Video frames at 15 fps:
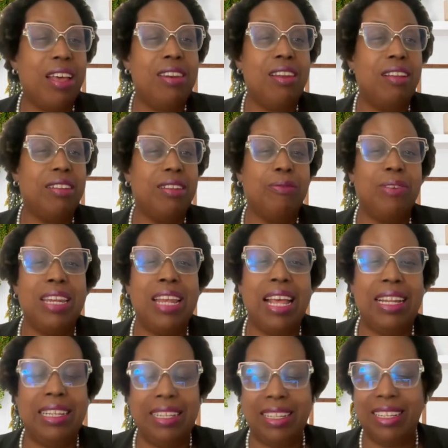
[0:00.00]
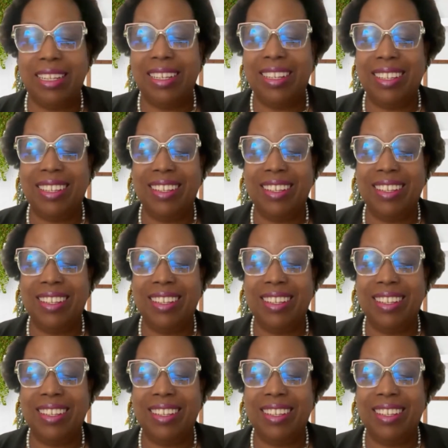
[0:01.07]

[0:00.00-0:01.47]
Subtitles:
and not a finality?